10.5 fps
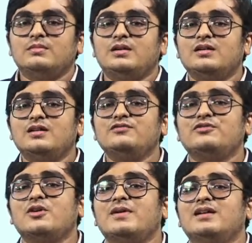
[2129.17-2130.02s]
learn
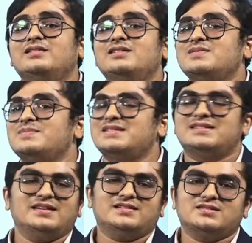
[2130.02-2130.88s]
from others'
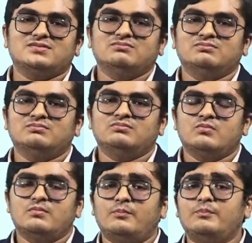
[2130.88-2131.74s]
mistakes,
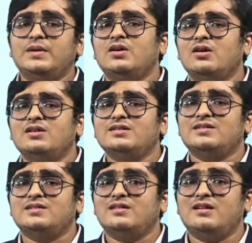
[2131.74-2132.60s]

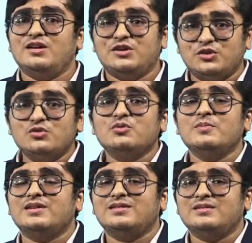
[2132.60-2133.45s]
because a
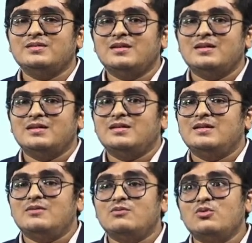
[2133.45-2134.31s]
human
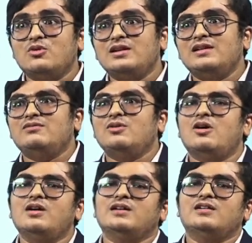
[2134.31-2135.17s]
won't live
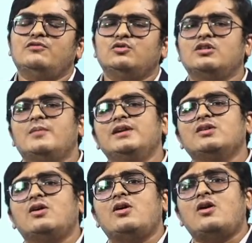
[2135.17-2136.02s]
long enough to commit
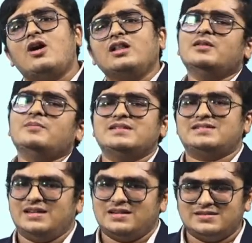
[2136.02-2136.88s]
all the
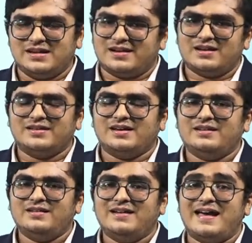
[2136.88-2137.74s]
mistakes that are
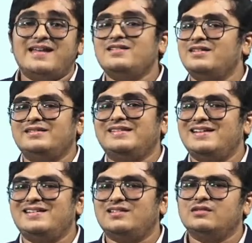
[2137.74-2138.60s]
there and
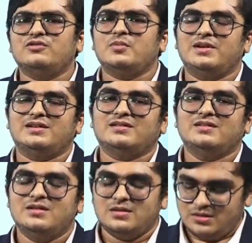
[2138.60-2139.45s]
then learn from it.
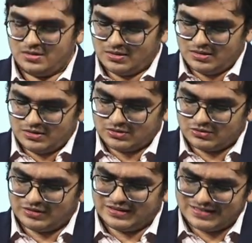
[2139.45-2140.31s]

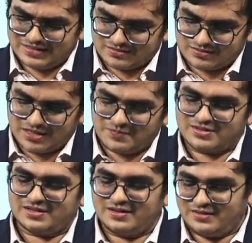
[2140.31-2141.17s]
So these
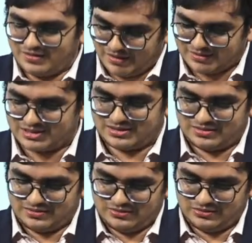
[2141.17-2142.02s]
tips and
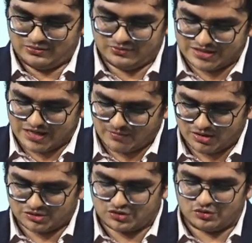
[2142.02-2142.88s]
tricks which I am
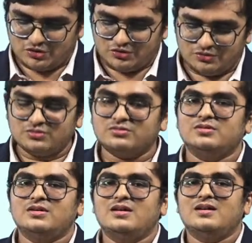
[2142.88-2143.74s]
going to show you
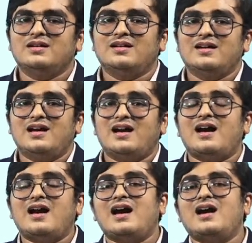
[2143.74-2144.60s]

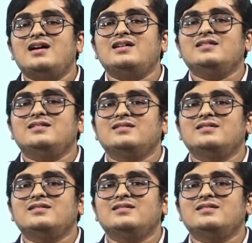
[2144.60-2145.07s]
are